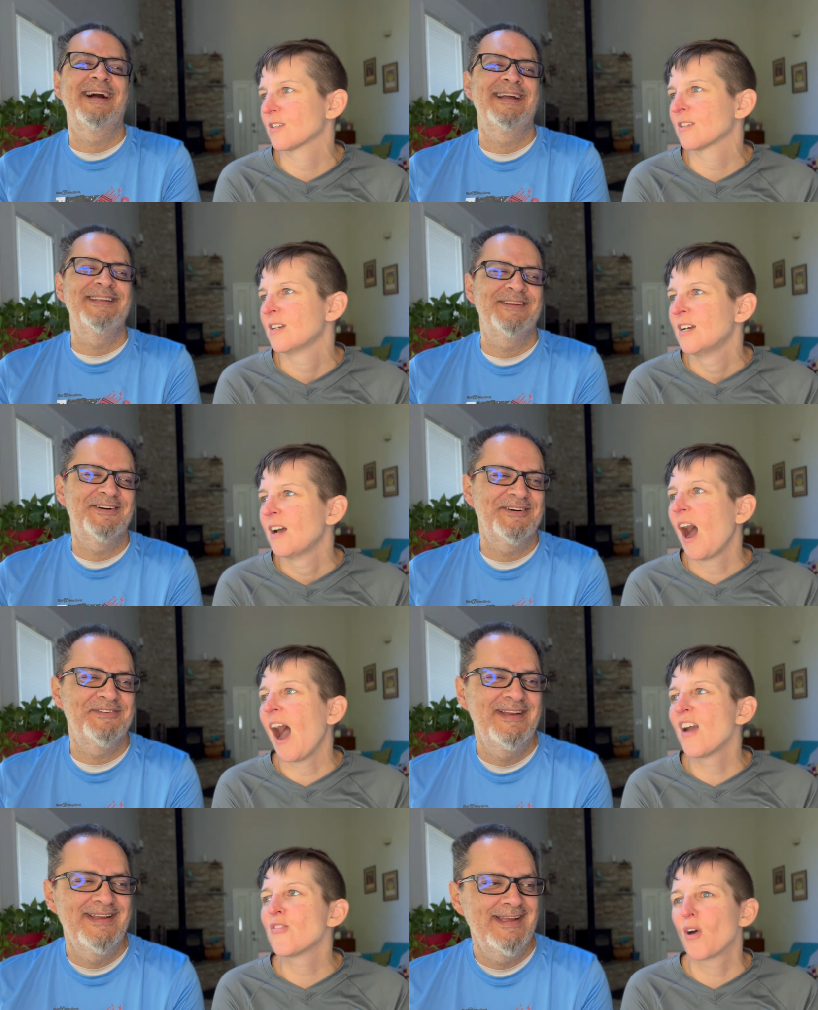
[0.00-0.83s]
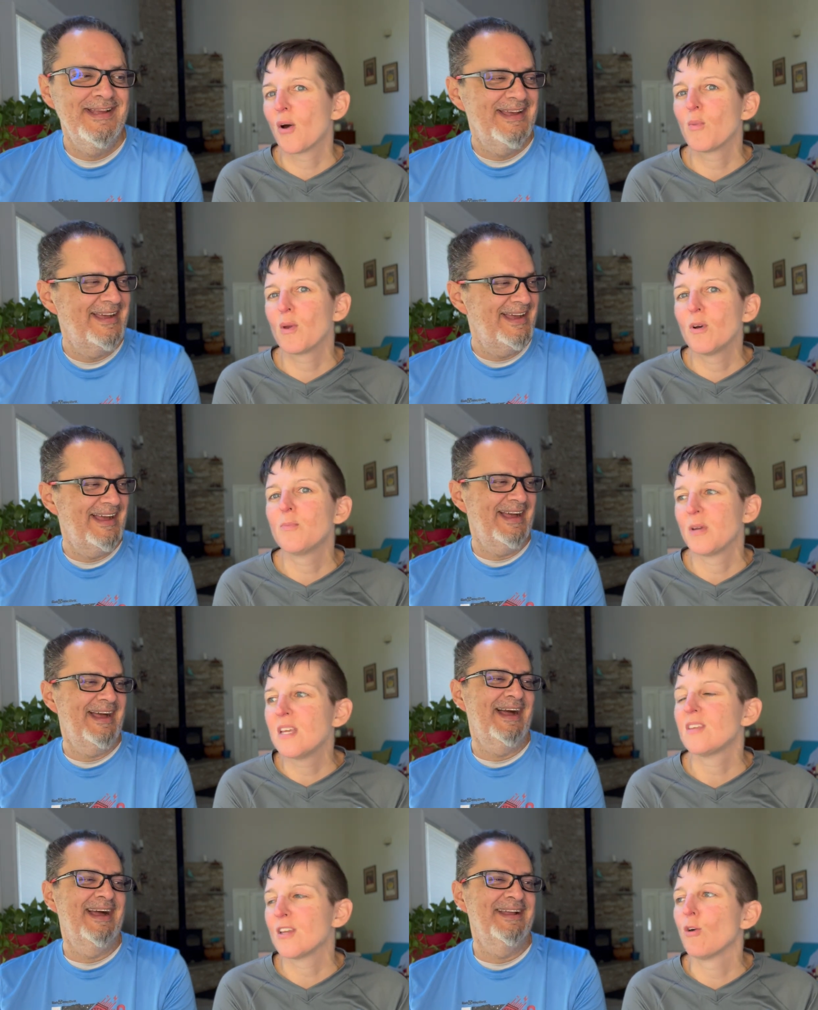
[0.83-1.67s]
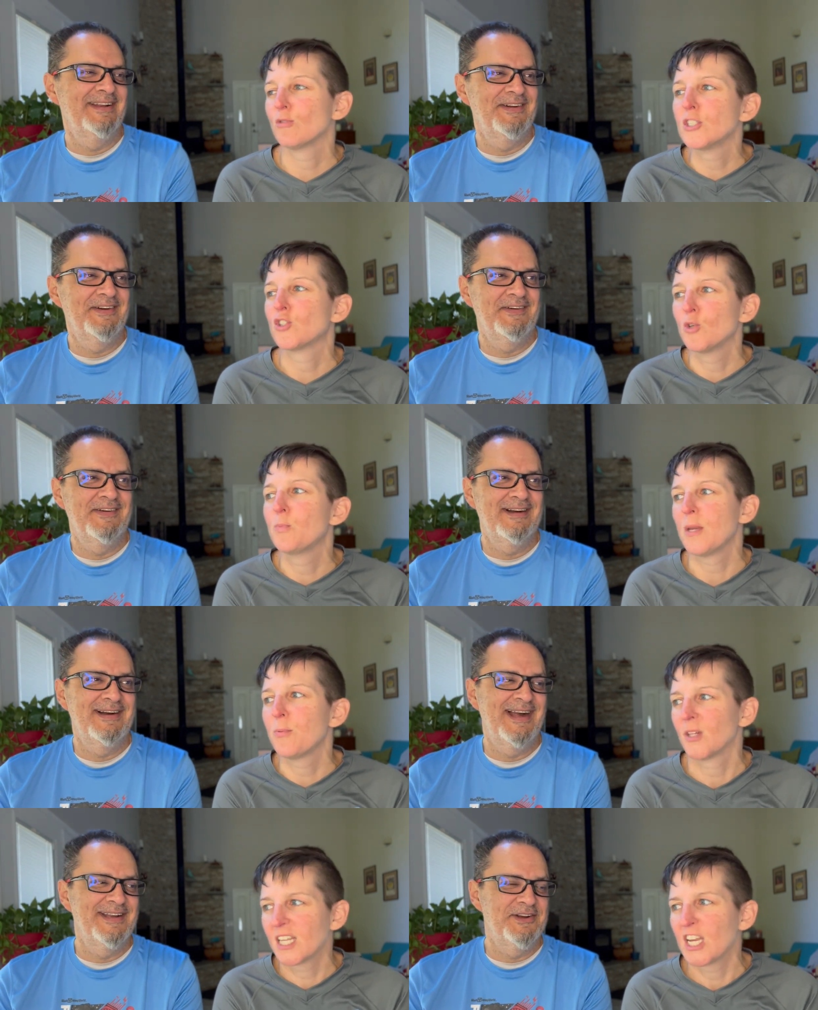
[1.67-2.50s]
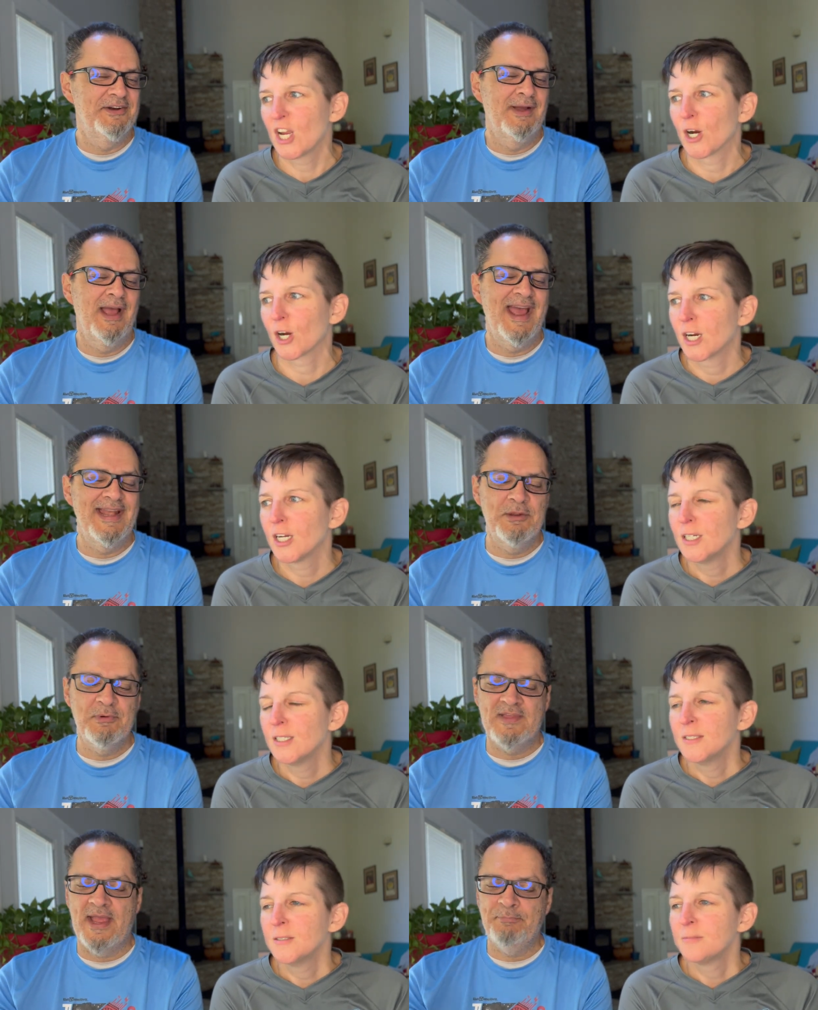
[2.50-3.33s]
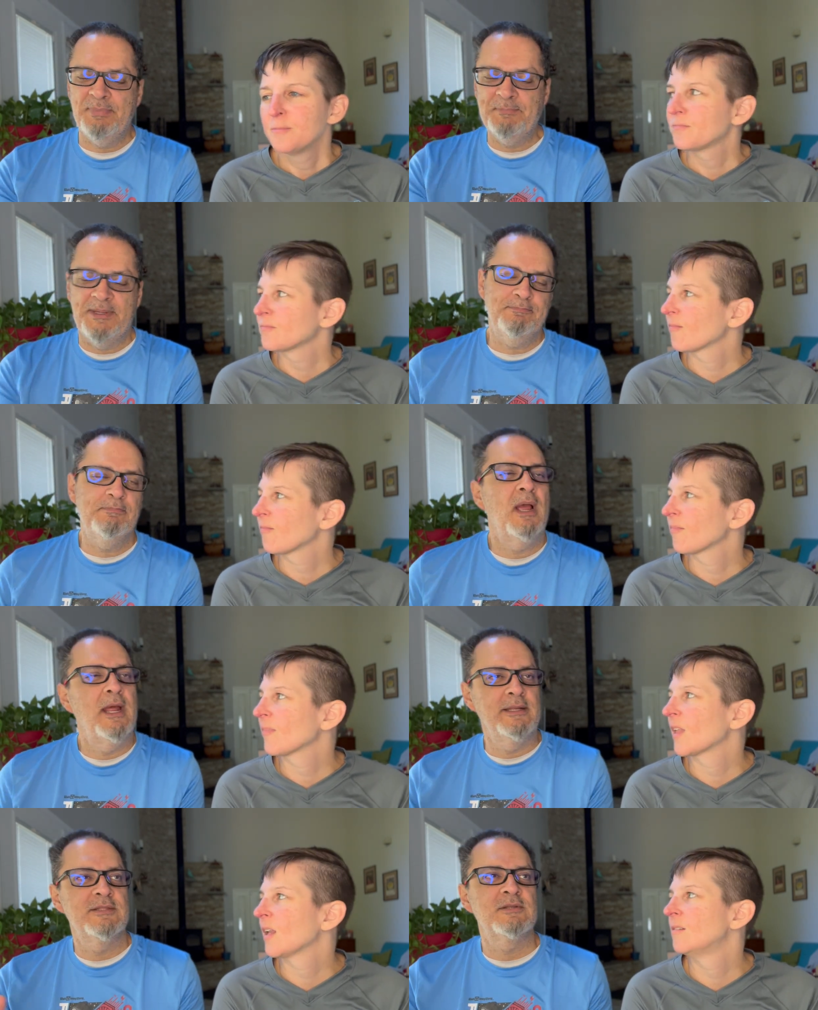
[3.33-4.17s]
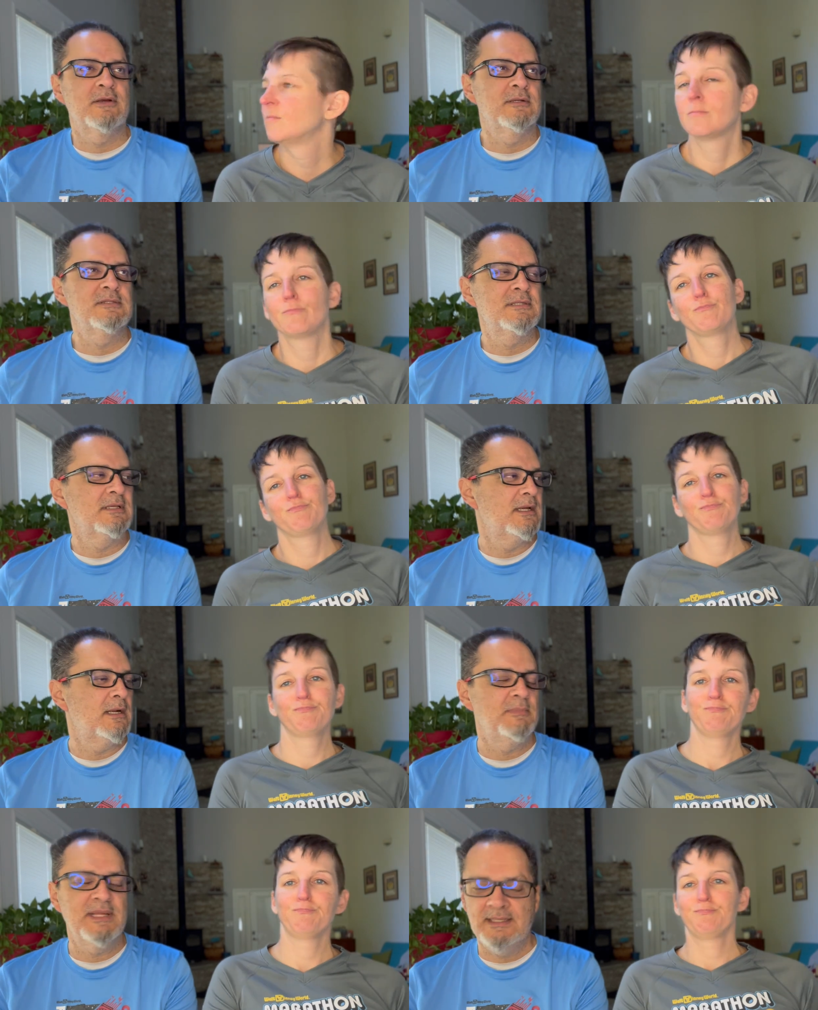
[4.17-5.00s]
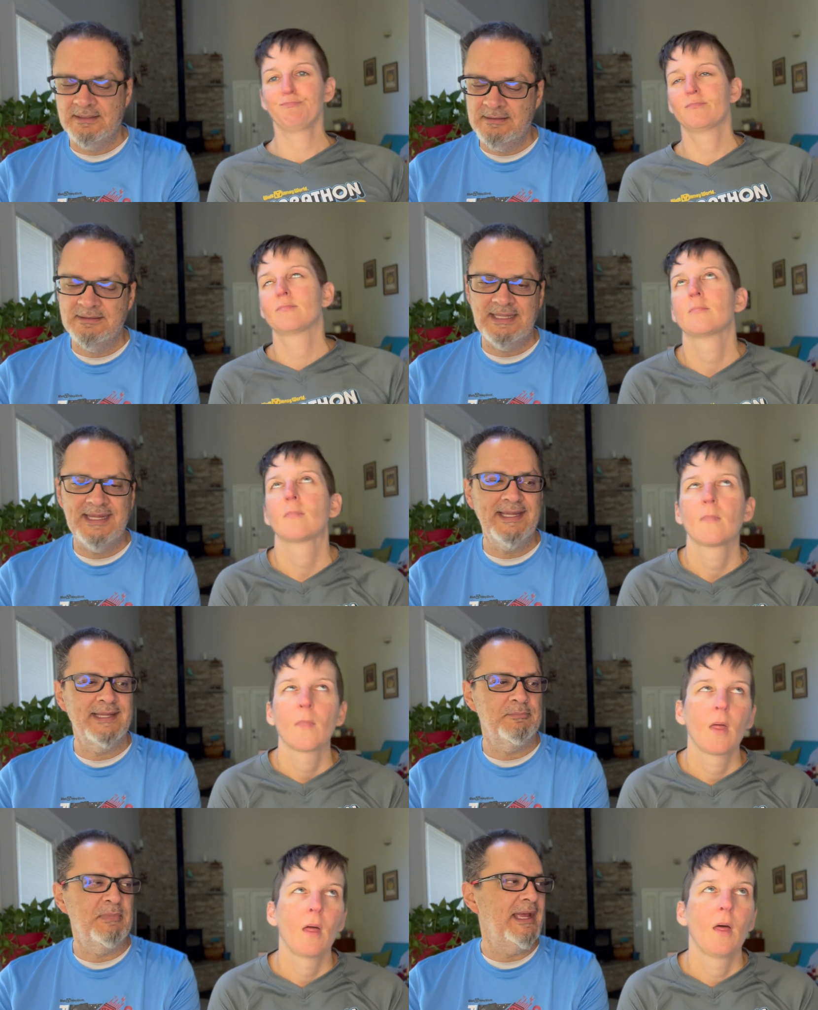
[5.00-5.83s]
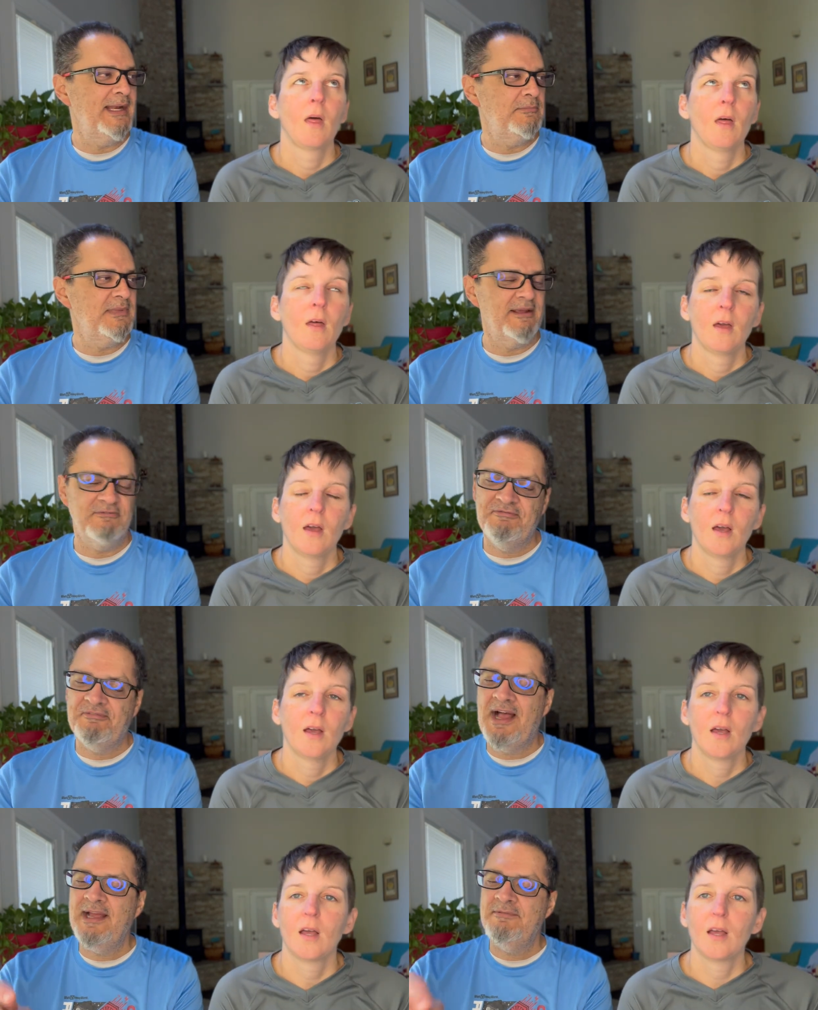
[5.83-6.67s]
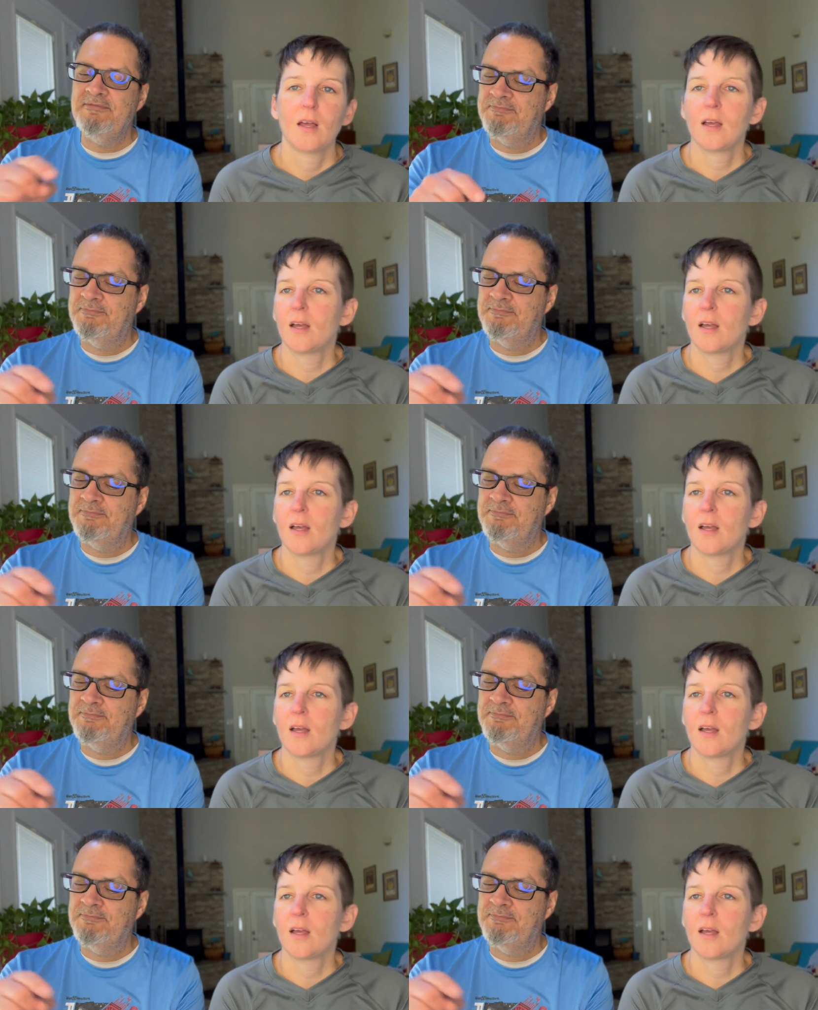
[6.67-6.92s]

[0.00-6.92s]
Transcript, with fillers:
Speaker 1: I know. I thought we would
Speaker 2: be the I only know. two people I in know. here. And he was like, beep, beep. And he starts, and I'm like, dang it, man. I'm like five.